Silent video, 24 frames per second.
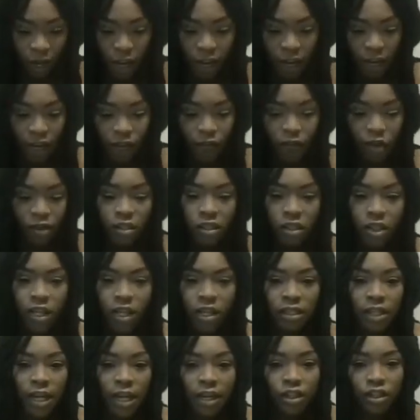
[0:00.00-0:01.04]
And if you see,
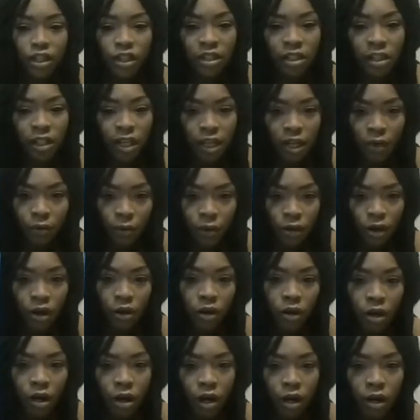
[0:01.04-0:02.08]
it's like she's leading with her
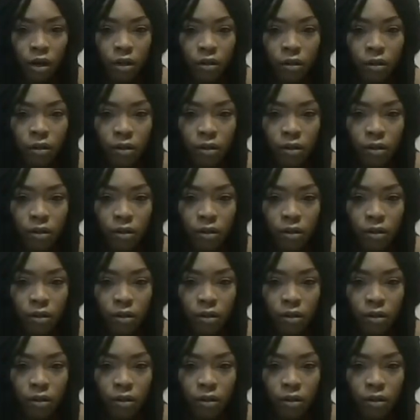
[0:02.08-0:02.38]
heart.